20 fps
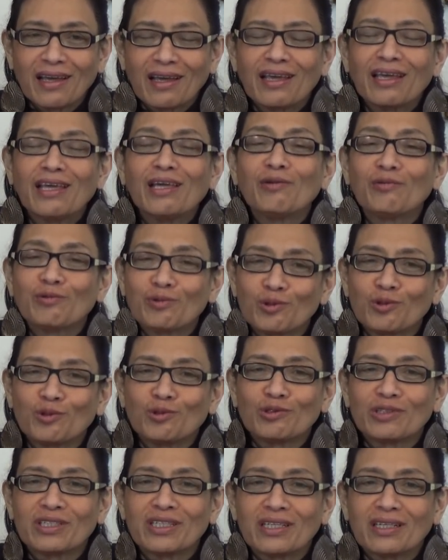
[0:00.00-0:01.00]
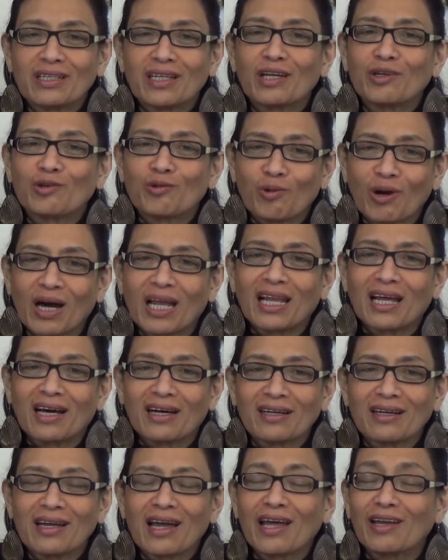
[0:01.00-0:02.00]
He ruled that
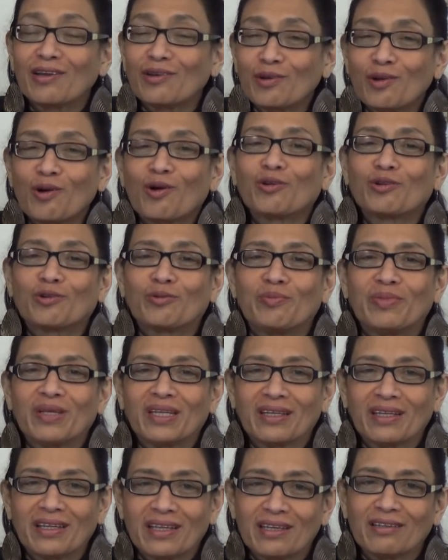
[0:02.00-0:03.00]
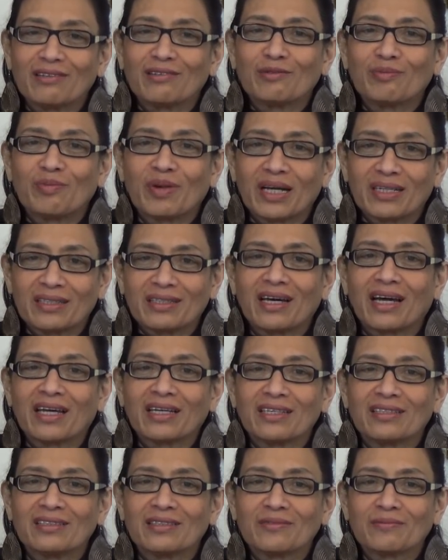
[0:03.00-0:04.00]
Tualang had not been killed by a
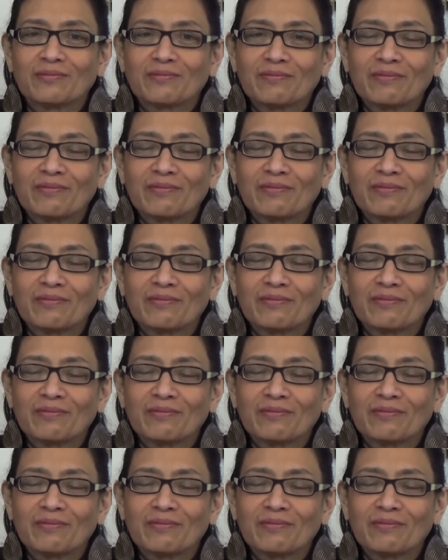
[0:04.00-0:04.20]
tiger.